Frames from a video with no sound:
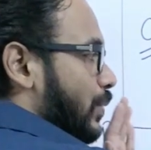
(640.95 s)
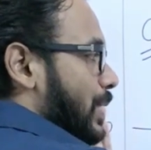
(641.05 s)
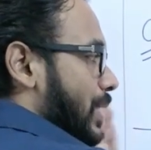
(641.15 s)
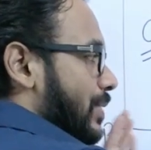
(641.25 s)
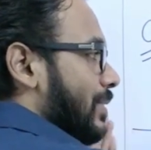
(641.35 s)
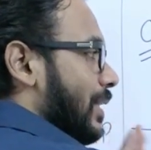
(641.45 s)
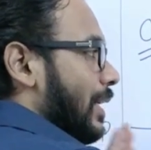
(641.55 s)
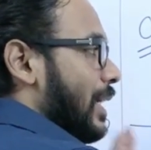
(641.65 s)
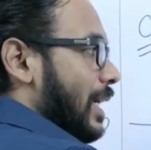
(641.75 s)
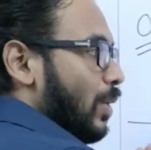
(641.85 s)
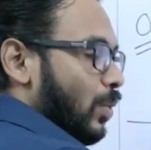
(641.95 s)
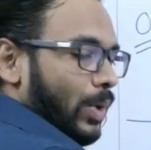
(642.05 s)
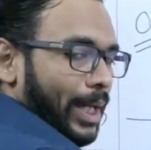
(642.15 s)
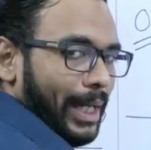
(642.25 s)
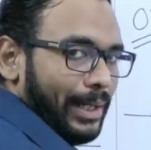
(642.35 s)
which is a new
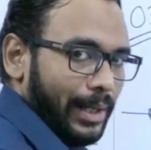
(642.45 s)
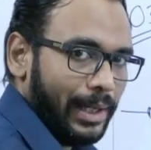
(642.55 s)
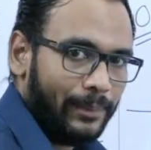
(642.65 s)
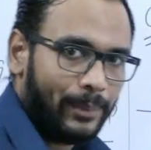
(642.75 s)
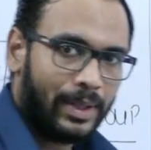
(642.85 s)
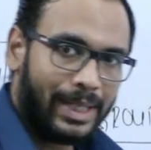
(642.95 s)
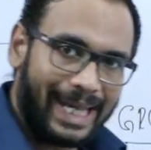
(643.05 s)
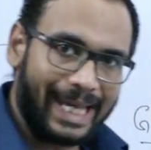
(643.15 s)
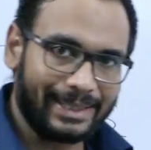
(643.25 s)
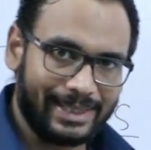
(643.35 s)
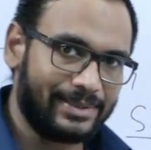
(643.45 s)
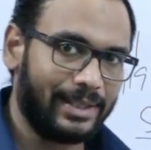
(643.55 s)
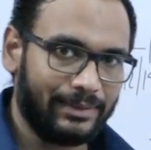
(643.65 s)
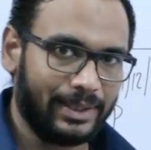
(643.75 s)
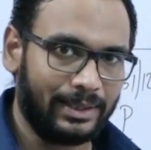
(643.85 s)
area at this
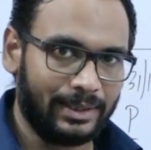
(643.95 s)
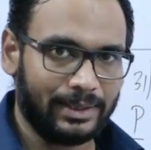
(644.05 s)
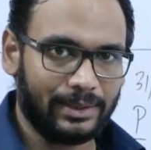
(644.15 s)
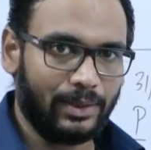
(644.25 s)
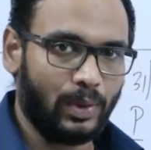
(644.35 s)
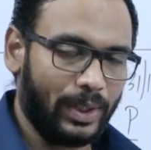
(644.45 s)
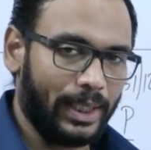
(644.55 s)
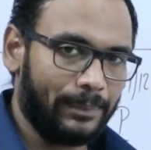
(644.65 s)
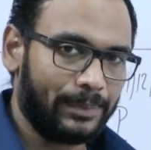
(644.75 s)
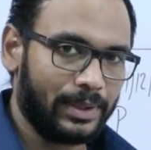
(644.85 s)
level only.